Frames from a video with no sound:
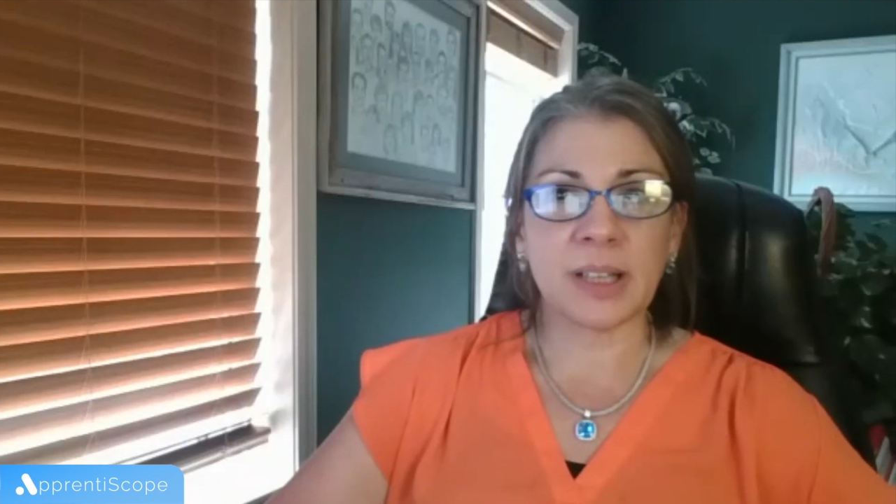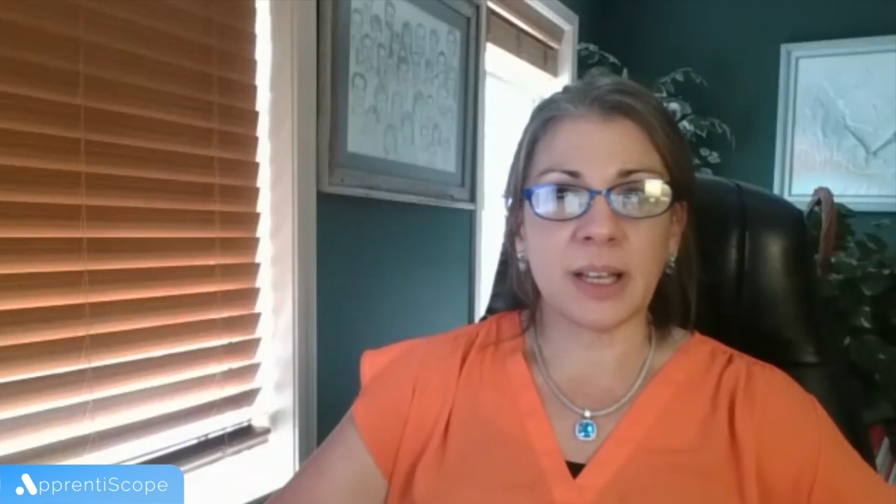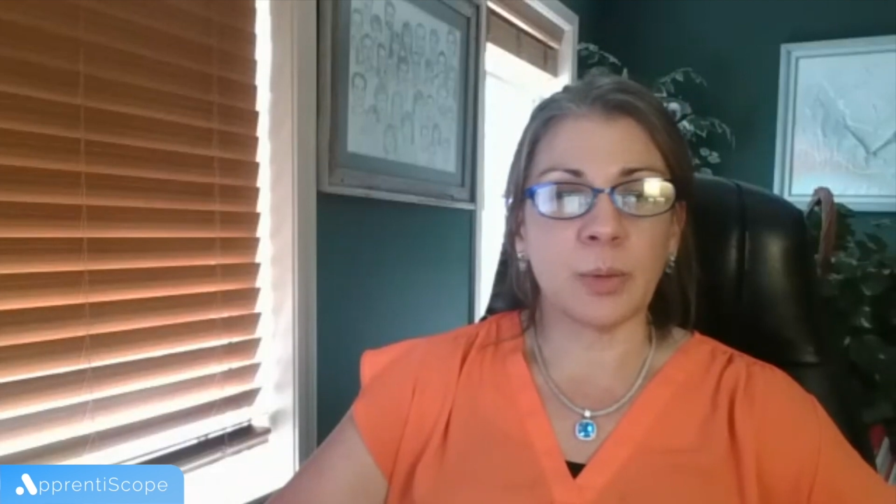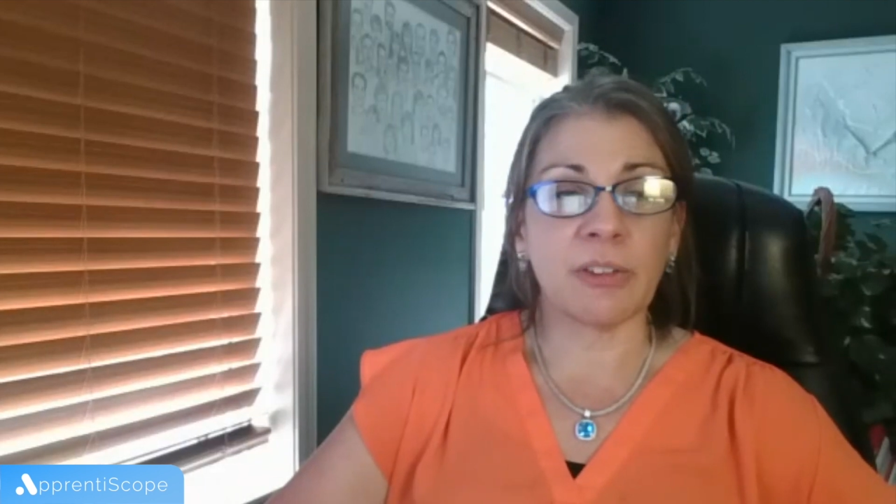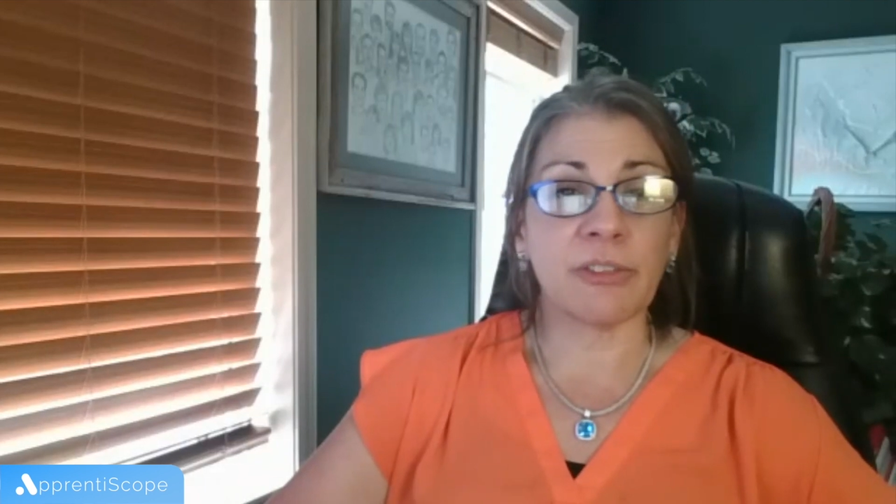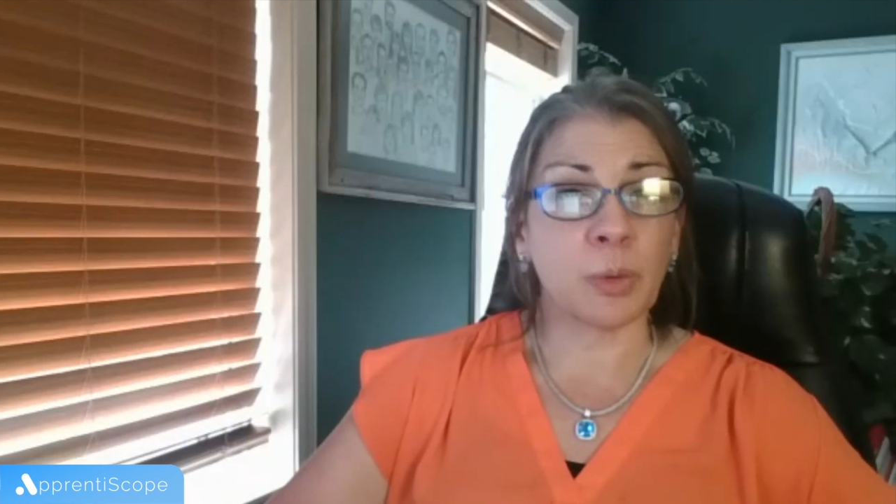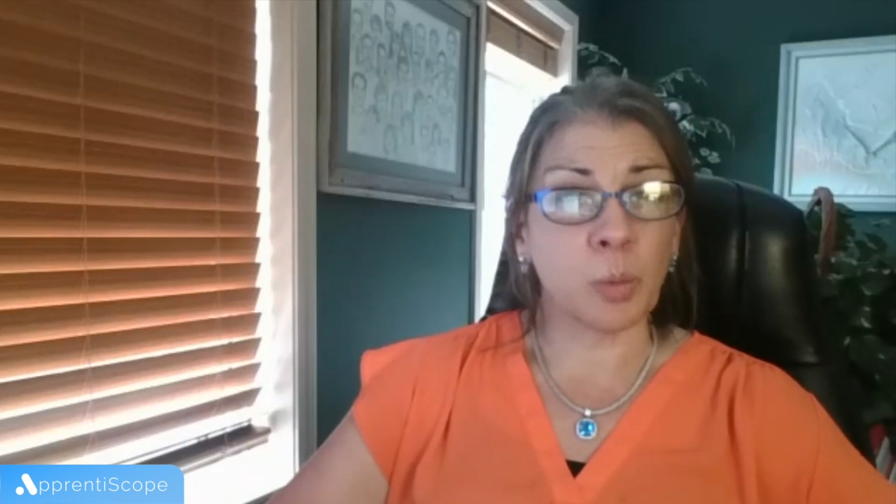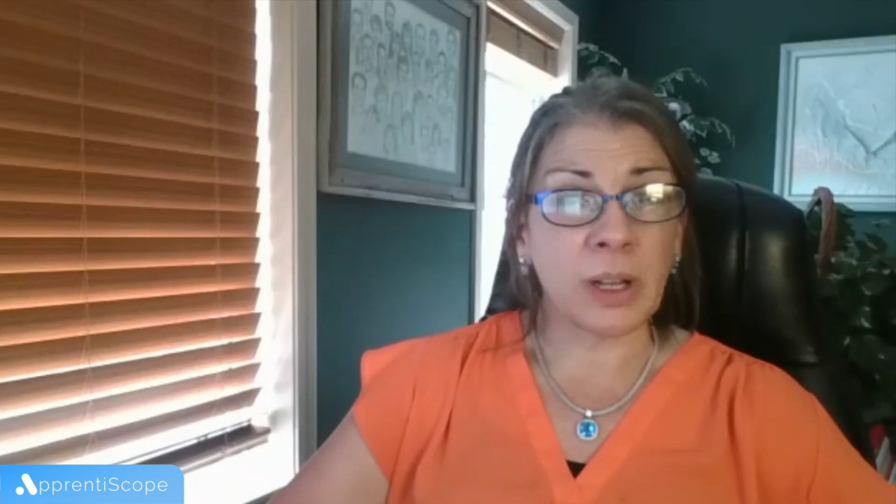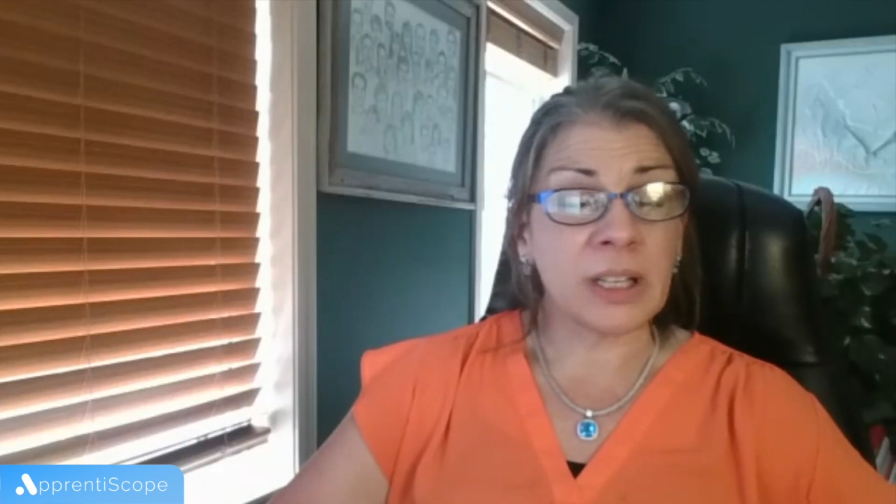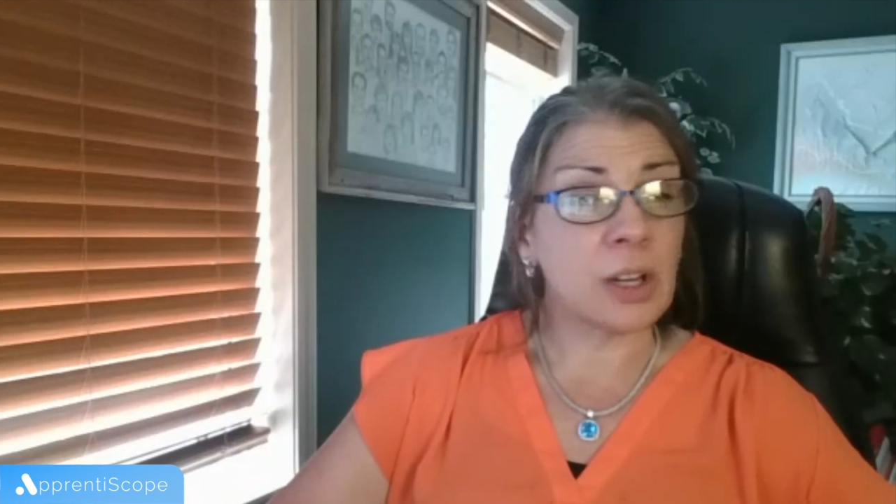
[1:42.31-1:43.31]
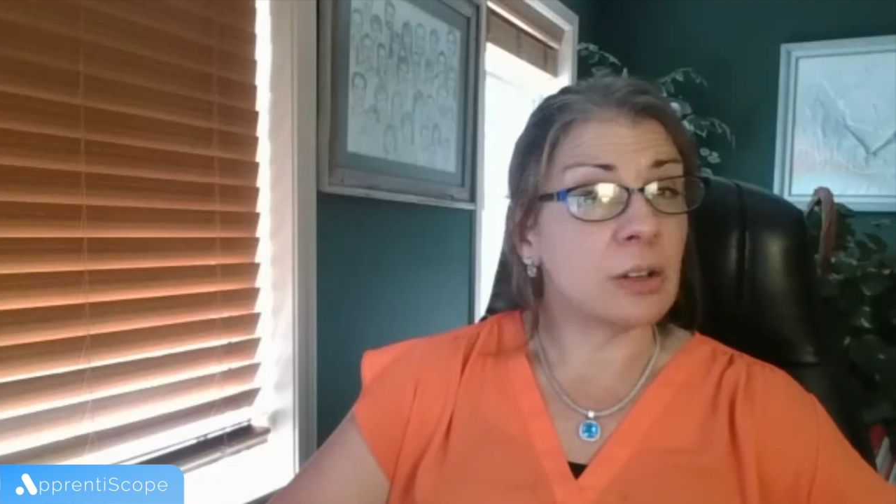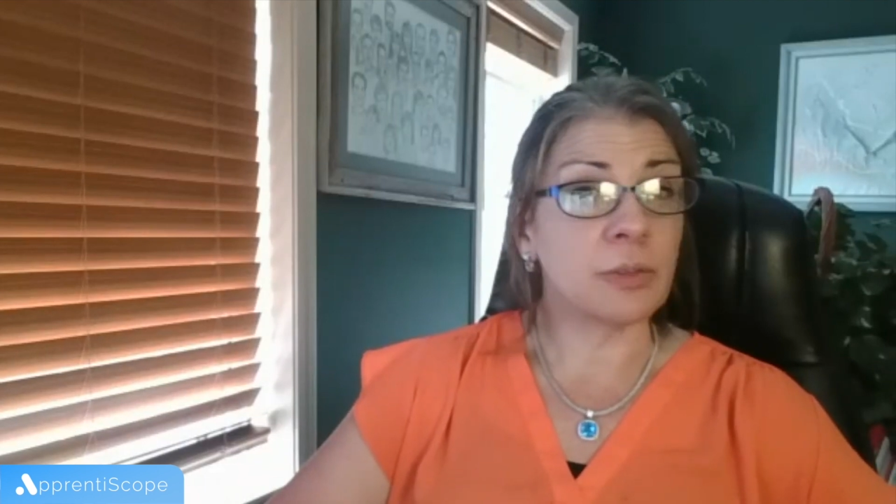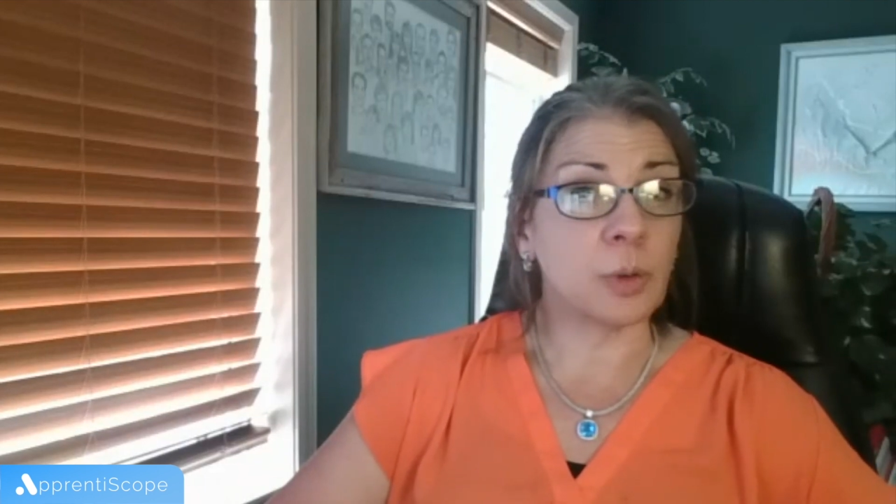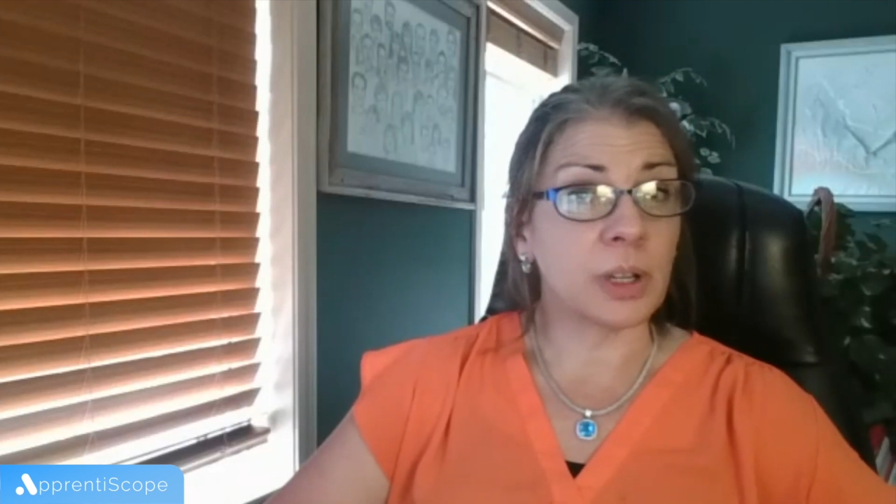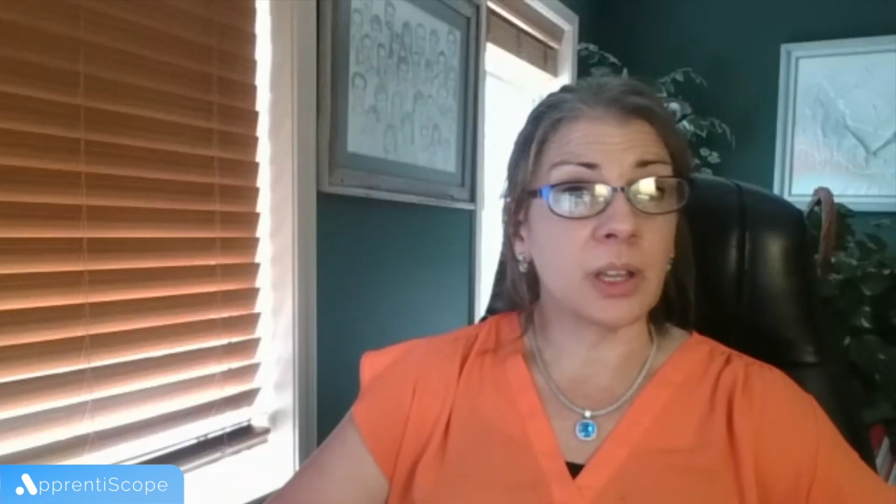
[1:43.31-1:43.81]
anywhere from 1 year to
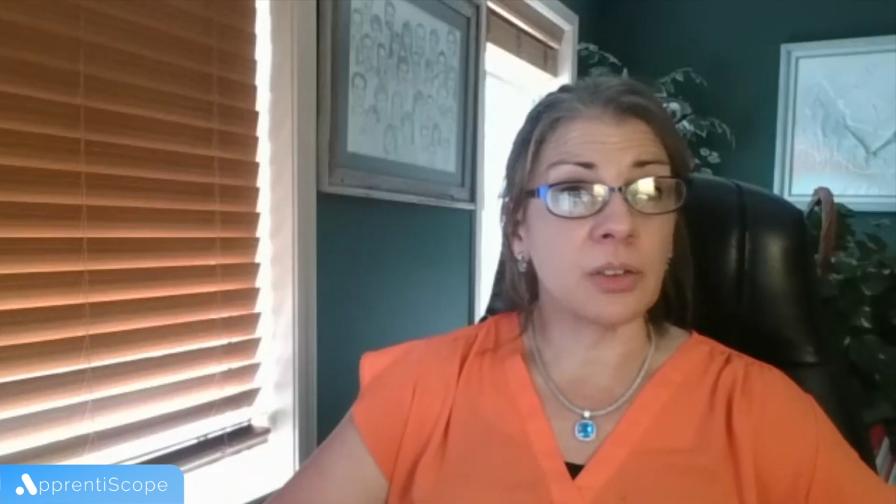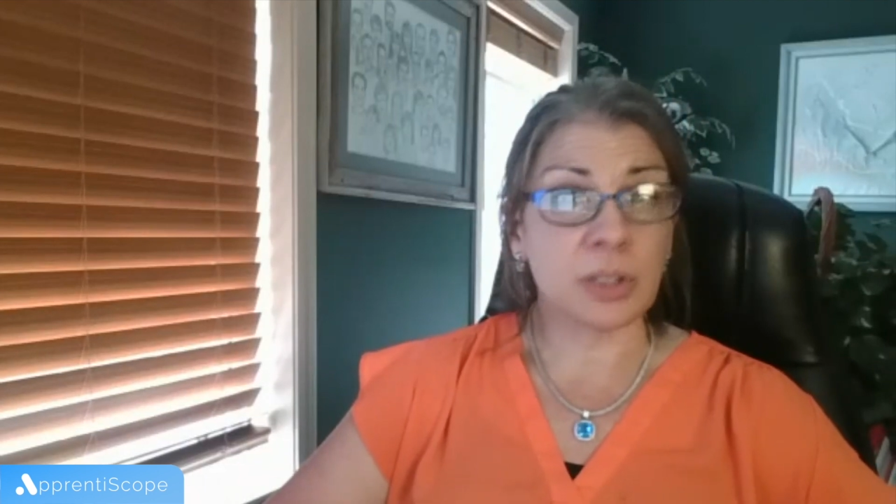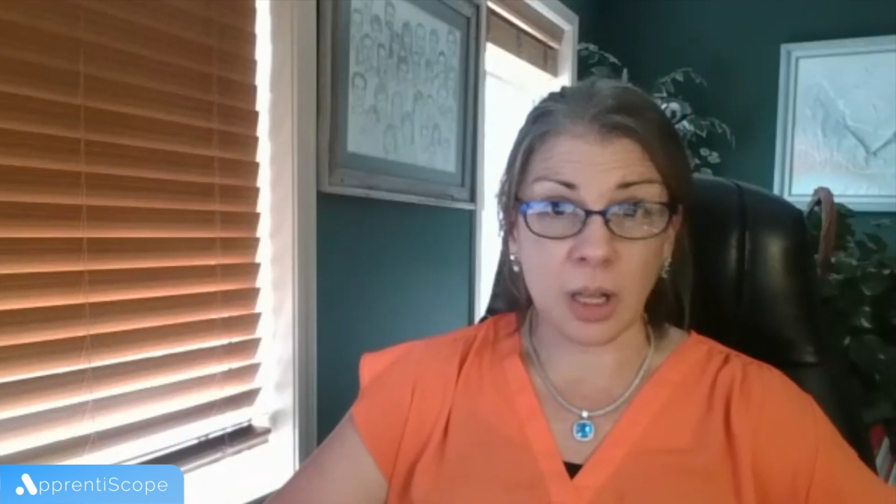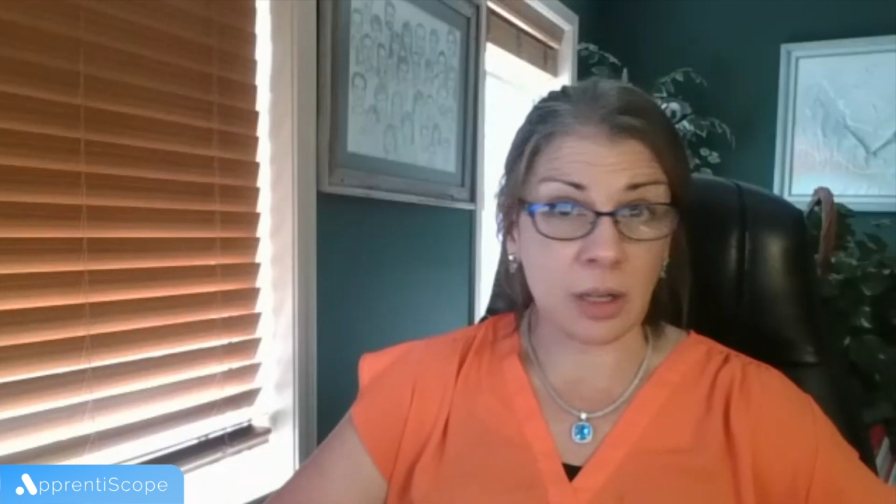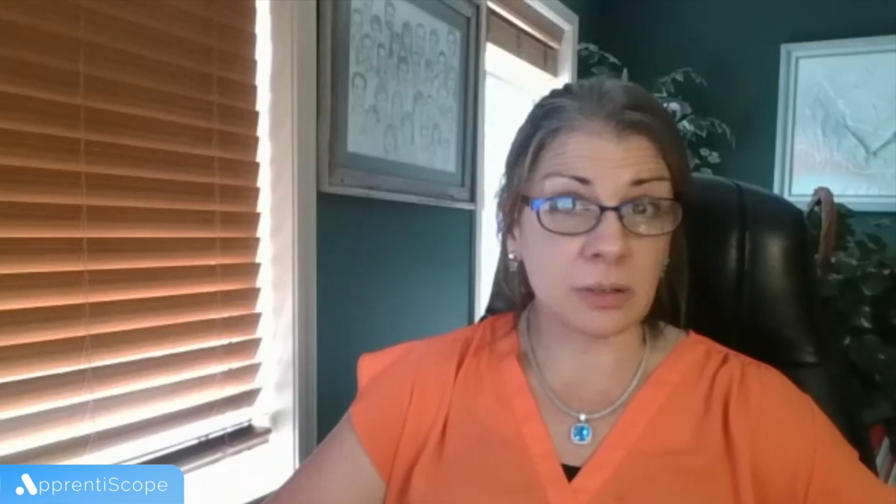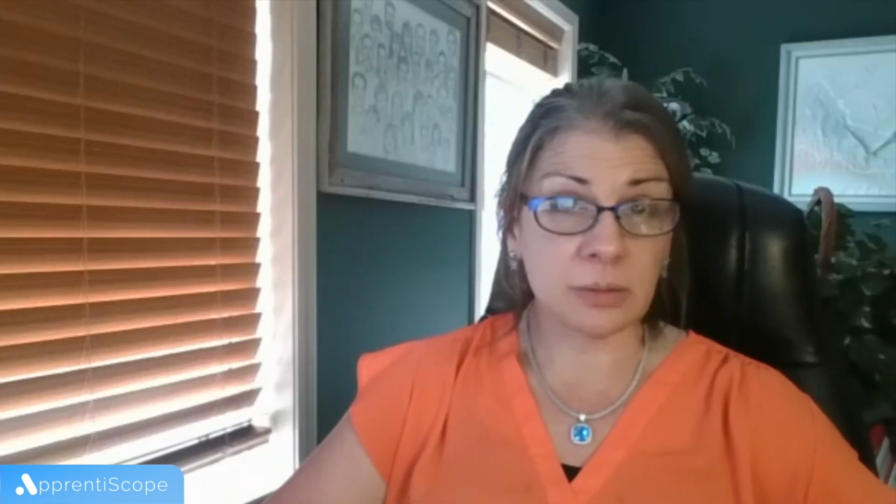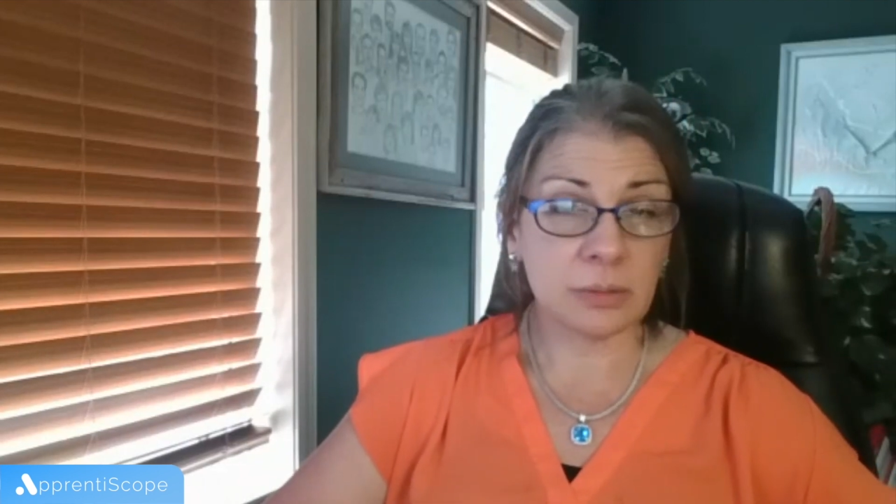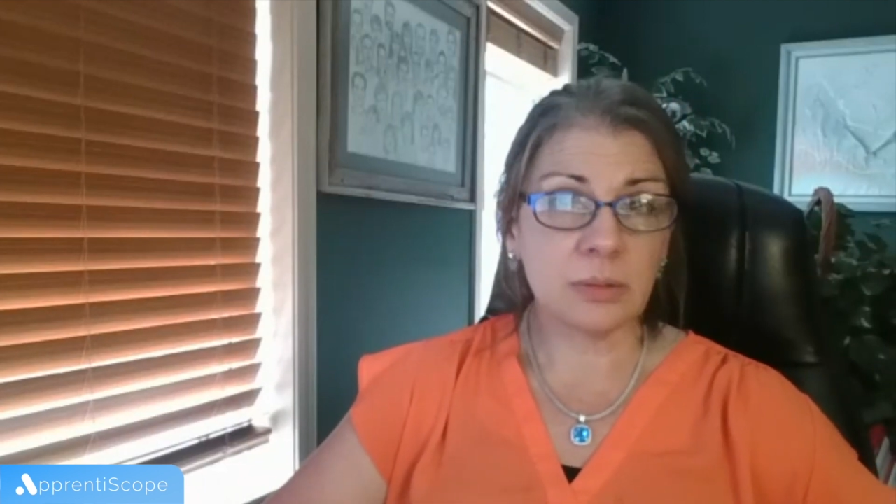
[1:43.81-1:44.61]
4 years long.